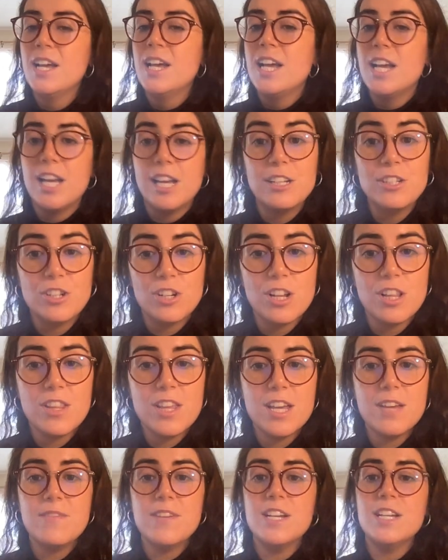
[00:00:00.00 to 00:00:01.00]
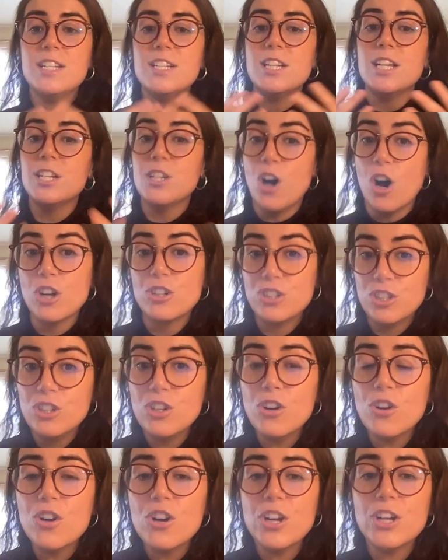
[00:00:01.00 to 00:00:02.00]
Angela Davis, and Audre
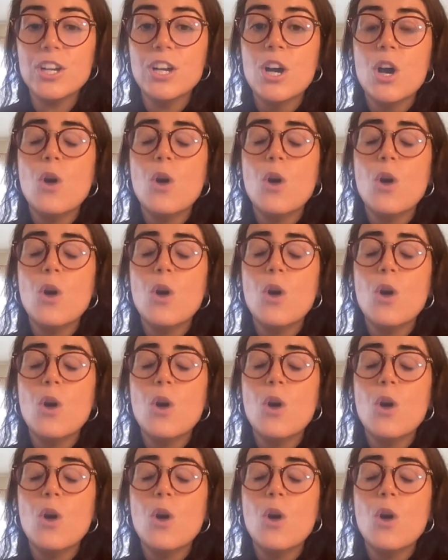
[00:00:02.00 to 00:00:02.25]
Lorde,